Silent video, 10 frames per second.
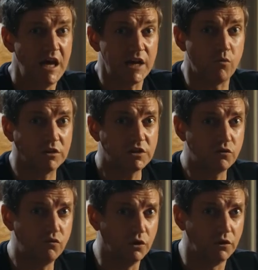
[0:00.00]
He wanted
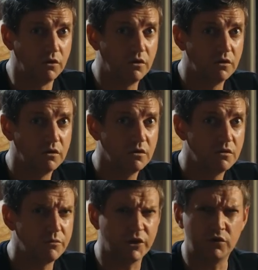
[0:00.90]
to run,
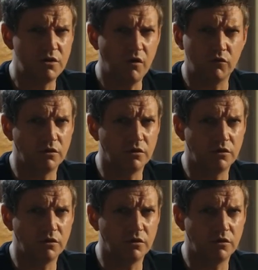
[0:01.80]
but he could not